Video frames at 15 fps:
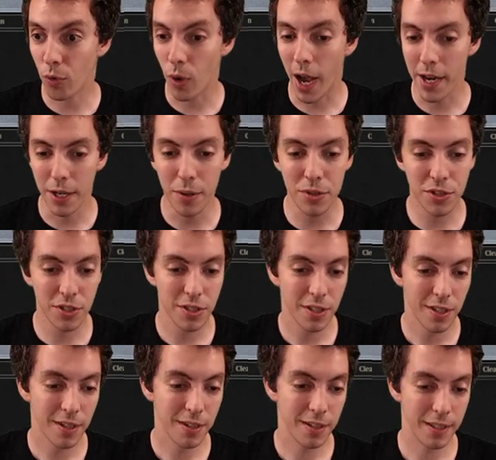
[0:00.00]
Rhinos?
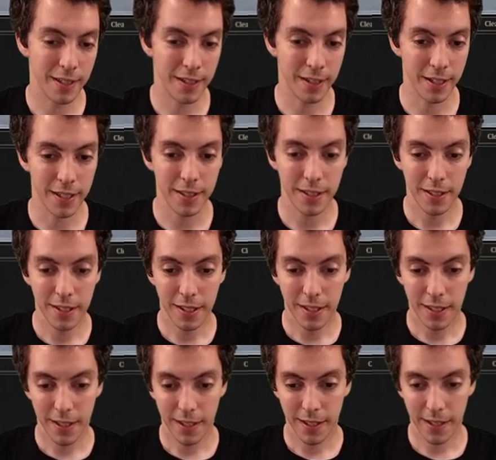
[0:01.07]
Alright.
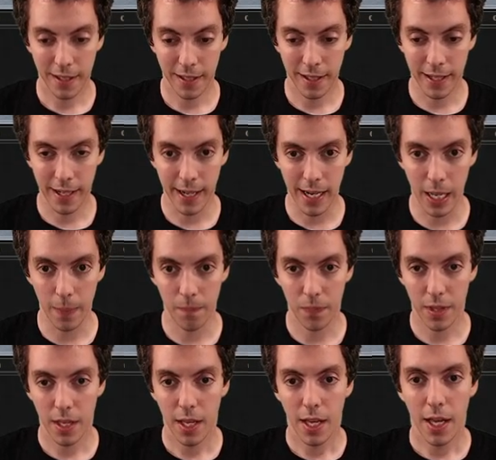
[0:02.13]
Um,
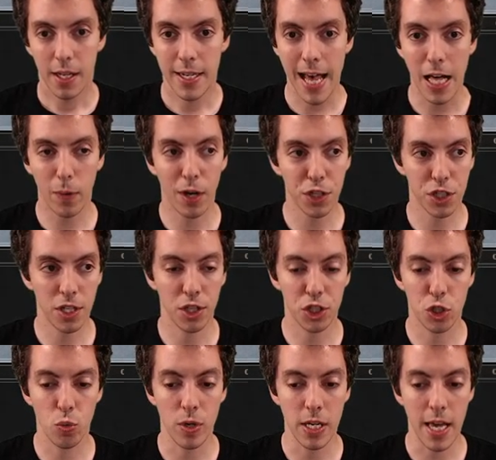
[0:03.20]
now the question is,
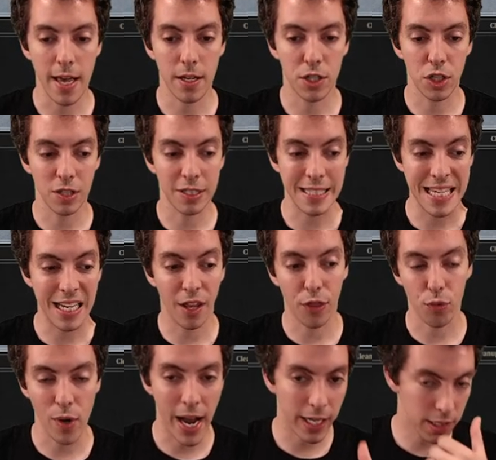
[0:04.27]
do we lead on
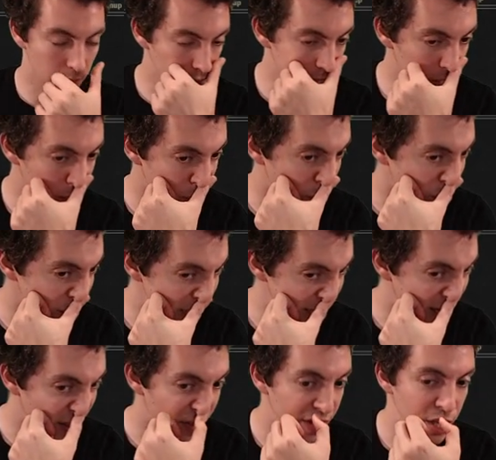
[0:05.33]
Thragtusk or lead
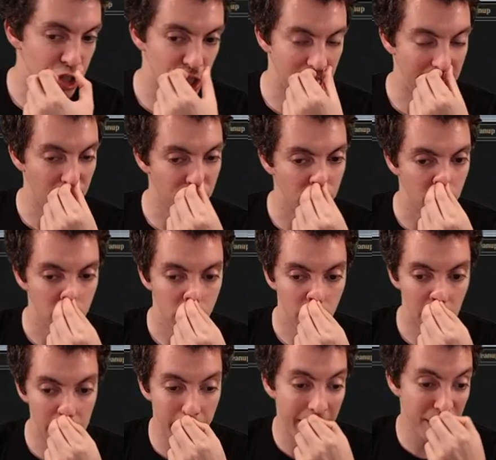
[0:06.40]
on the Jegantha?
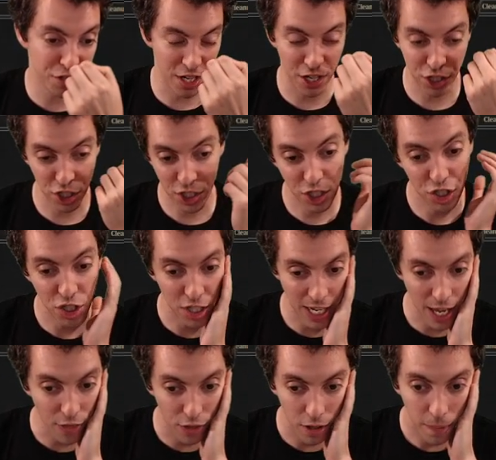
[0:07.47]
They might actually just
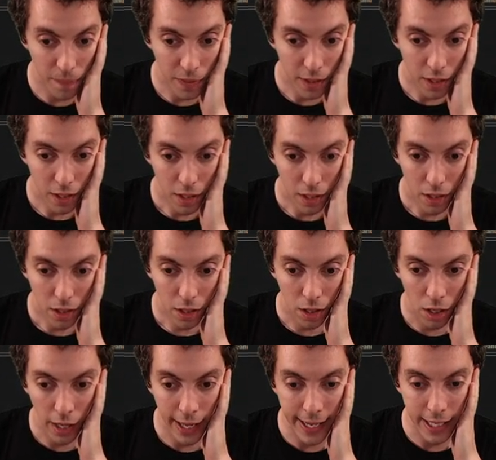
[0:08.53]
Jegantha.
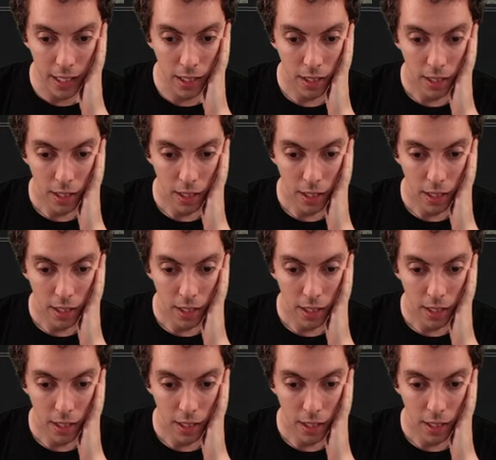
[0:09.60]
Like,